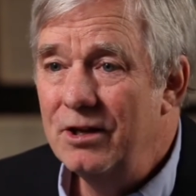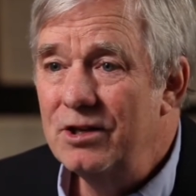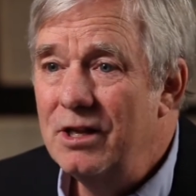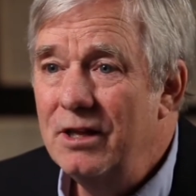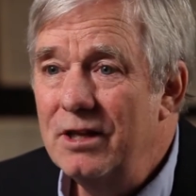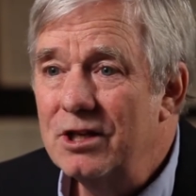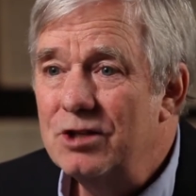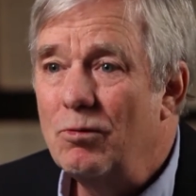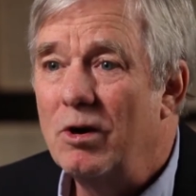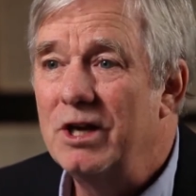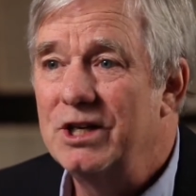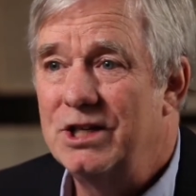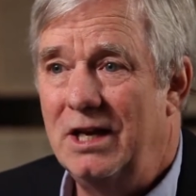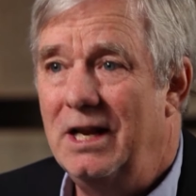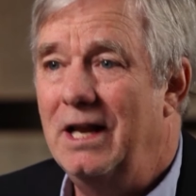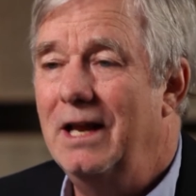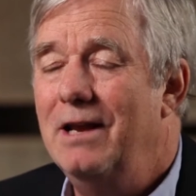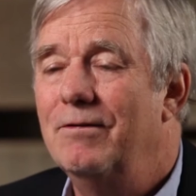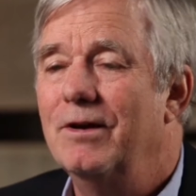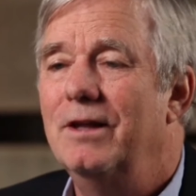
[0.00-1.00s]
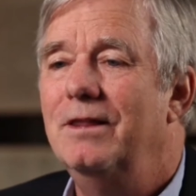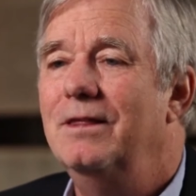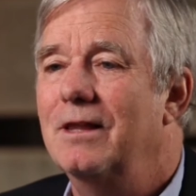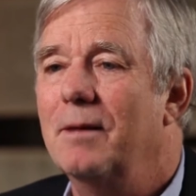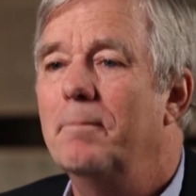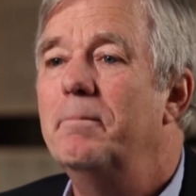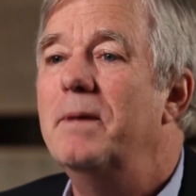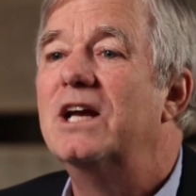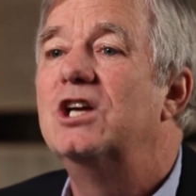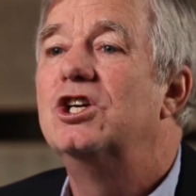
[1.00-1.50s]
this wasn't even the
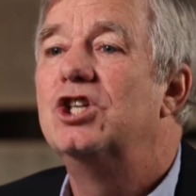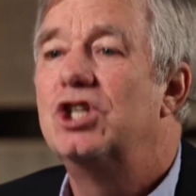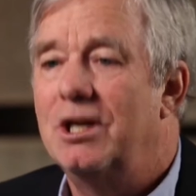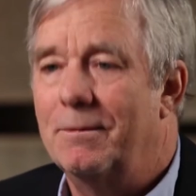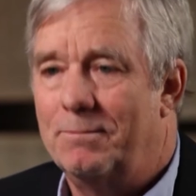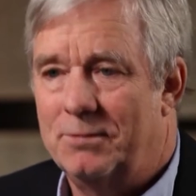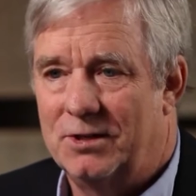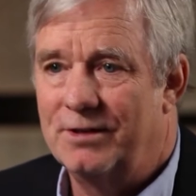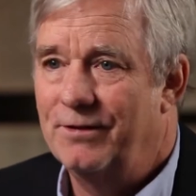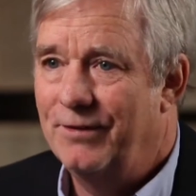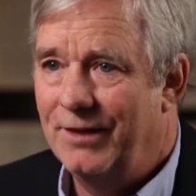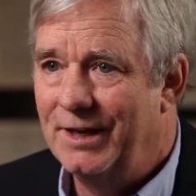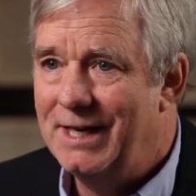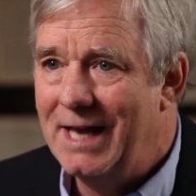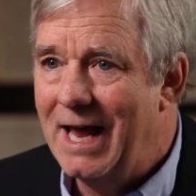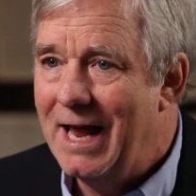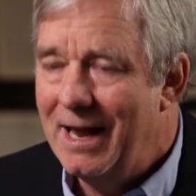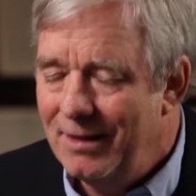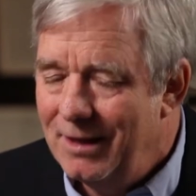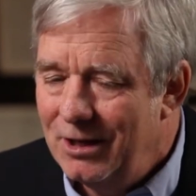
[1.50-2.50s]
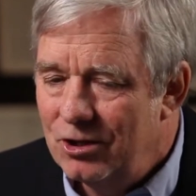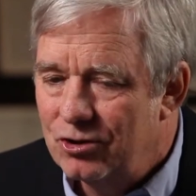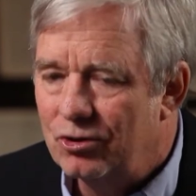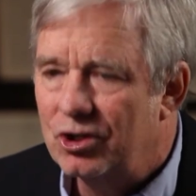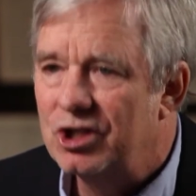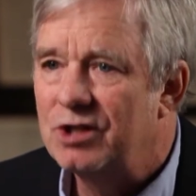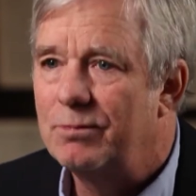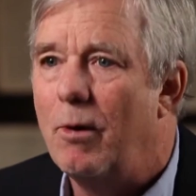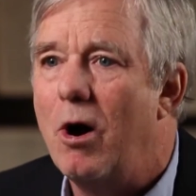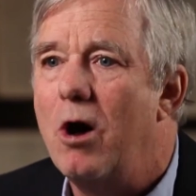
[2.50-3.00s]
big ships of the day, these are
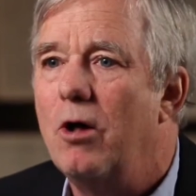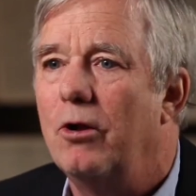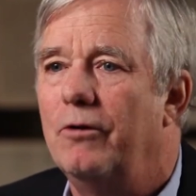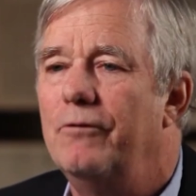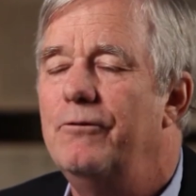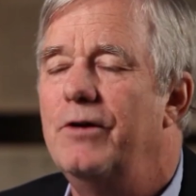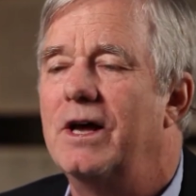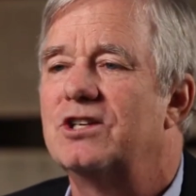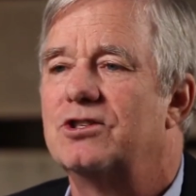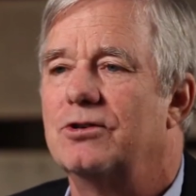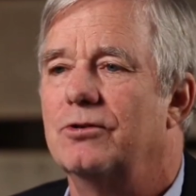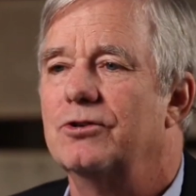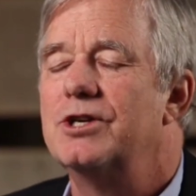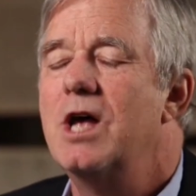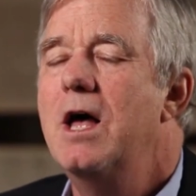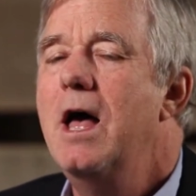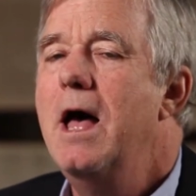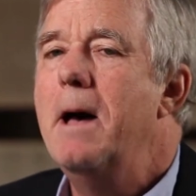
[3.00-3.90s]
smaller vessels.